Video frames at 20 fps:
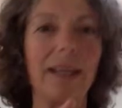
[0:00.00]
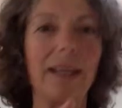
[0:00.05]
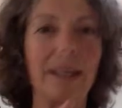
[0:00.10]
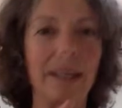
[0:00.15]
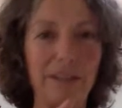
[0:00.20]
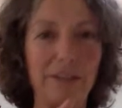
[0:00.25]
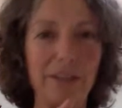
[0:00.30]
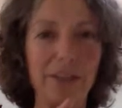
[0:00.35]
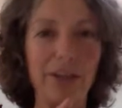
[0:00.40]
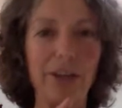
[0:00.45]

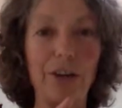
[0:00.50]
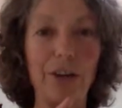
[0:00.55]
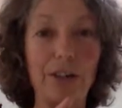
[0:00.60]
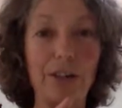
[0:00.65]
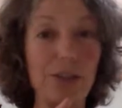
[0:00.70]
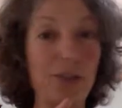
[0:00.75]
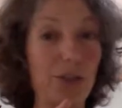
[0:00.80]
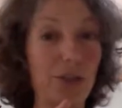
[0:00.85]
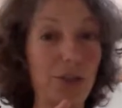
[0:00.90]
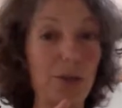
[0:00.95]
Even though I
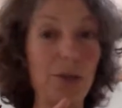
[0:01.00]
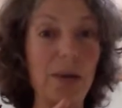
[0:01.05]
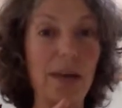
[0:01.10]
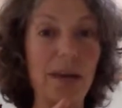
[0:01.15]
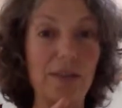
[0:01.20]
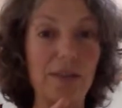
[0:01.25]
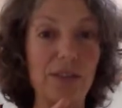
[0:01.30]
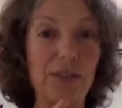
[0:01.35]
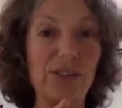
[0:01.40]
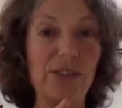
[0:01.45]
still
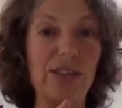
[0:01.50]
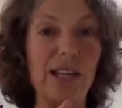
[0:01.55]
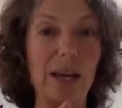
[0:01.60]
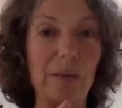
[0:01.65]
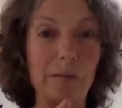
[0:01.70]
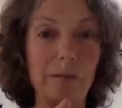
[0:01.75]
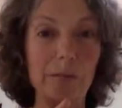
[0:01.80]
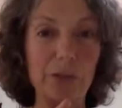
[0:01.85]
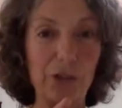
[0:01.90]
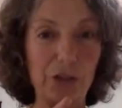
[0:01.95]
have
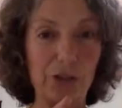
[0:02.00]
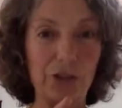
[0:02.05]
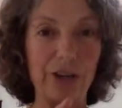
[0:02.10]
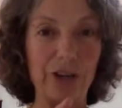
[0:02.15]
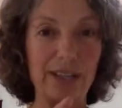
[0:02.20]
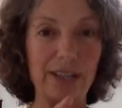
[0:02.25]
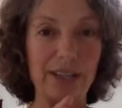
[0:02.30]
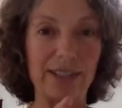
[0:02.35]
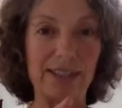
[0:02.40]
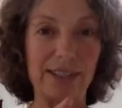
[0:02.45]
some
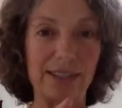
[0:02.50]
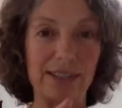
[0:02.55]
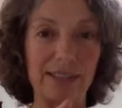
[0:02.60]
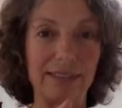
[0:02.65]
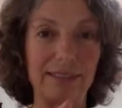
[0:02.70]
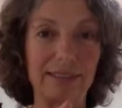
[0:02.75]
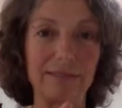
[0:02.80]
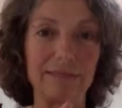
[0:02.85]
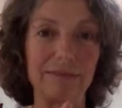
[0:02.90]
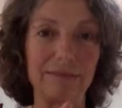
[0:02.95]
stress,
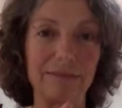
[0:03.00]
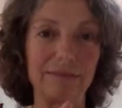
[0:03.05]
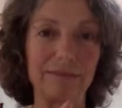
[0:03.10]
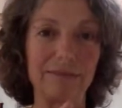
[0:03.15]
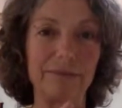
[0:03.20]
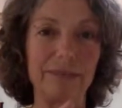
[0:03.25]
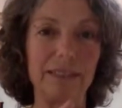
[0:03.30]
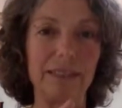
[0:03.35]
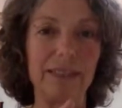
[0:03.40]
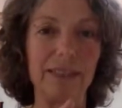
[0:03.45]

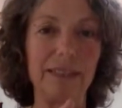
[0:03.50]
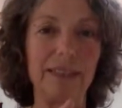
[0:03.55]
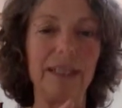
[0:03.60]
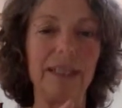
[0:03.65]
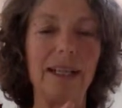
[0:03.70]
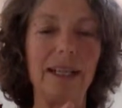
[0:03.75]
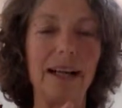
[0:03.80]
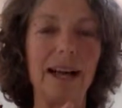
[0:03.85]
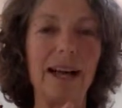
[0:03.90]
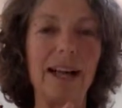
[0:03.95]

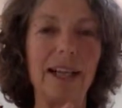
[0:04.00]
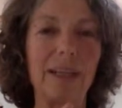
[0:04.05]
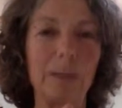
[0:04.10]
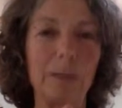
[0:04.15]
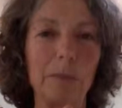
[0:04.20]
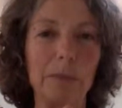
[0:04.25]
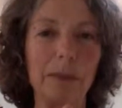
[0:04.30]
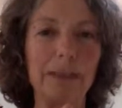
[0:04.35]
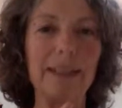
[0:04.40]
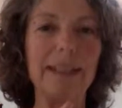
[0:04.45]
I
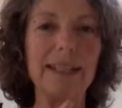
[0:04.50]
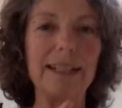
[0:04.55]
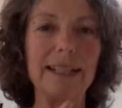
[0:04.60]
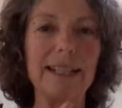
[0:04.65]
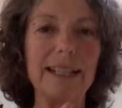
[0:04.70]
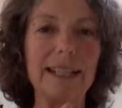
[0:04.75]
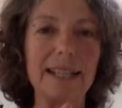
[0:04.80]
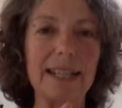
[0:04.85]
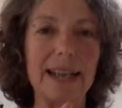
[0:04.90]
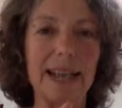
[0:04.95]

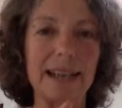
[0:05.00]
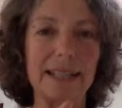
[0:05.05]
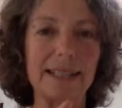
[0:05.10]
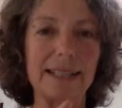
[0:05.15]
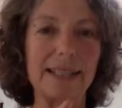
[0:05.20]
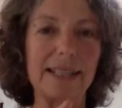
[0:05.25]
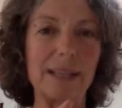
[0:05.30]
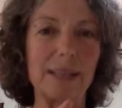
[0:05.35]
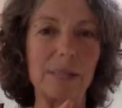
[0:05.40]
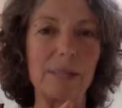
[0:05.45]
completely
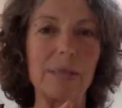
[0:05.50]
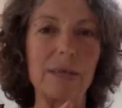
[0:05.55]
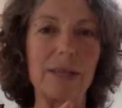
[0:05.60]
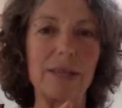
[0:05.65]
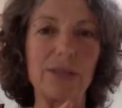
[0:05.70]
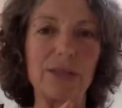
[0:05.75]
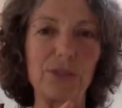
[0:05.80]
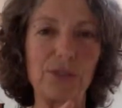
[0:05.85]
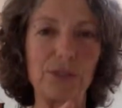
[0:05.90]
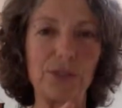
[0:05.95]
accept
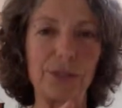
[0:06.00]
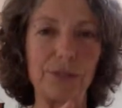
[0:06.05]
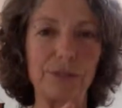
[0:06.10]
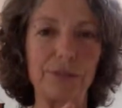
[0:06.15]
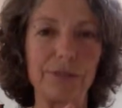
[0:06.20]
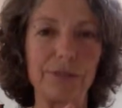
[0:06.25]
myself.